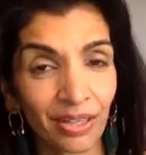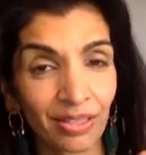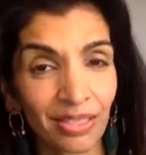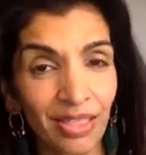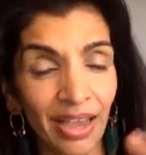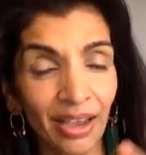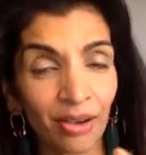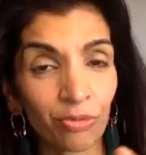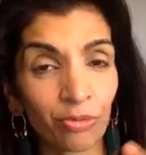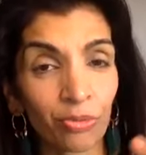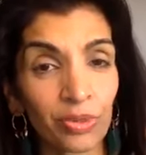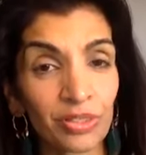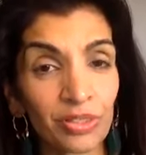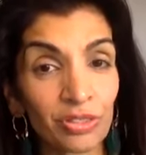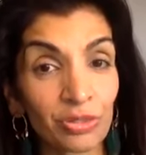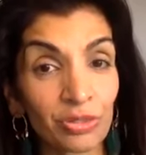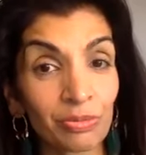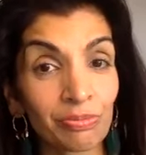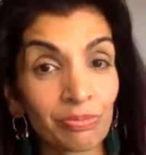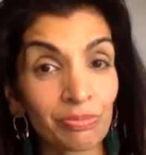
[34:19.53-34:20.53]
that
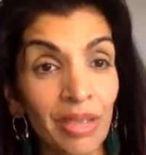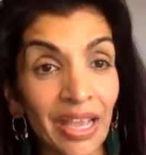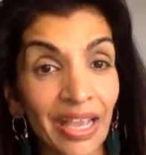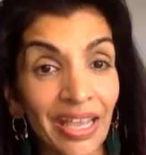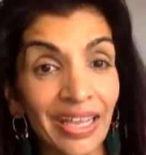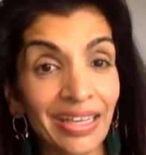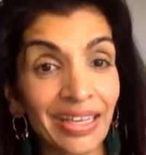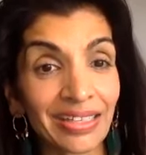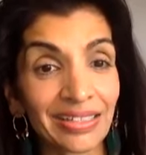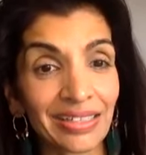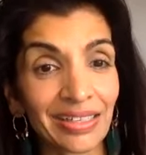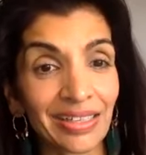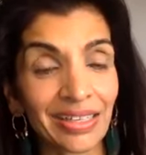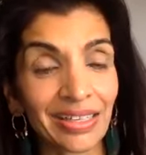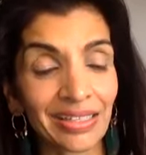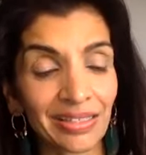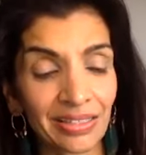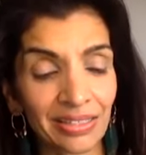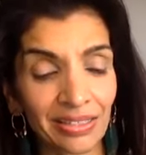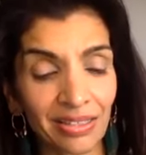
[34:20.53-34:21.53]
was made
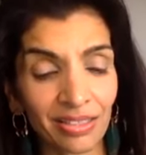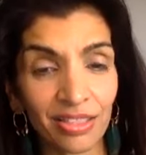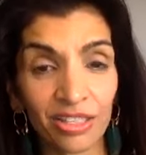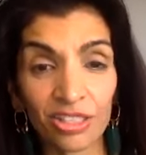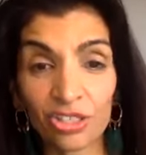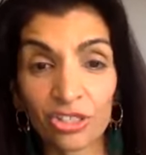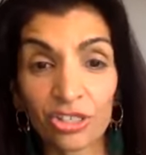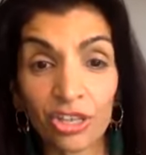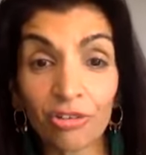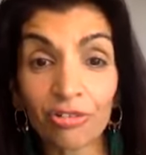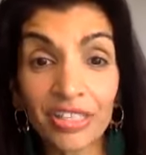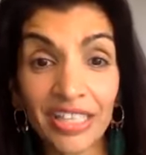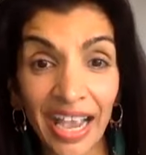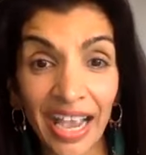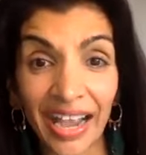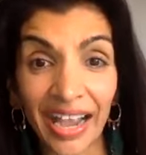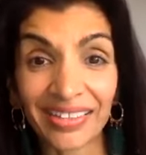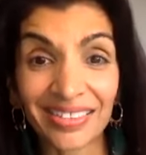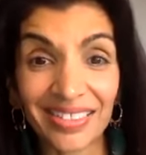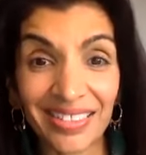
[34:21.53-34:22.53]
is the
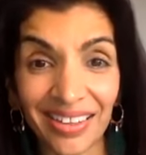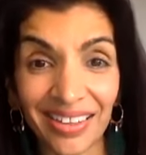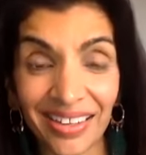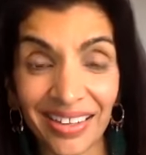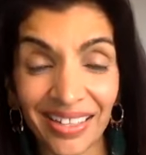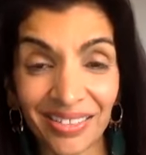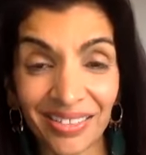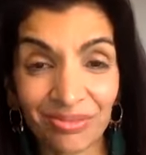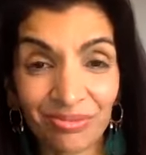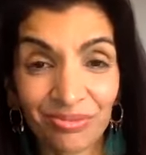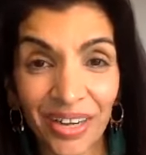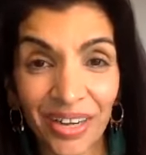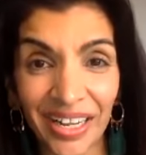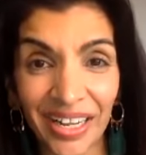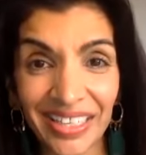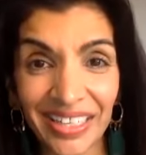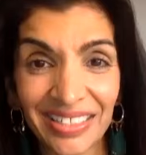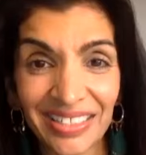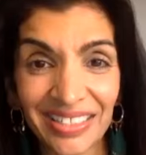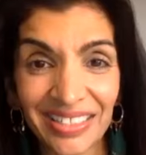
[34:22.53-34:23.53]
zodiac sign,
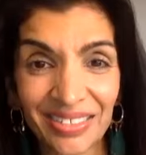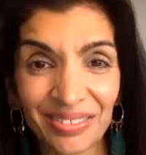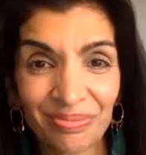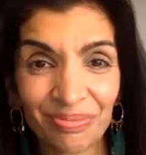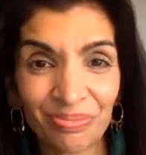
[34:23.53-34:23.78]
right?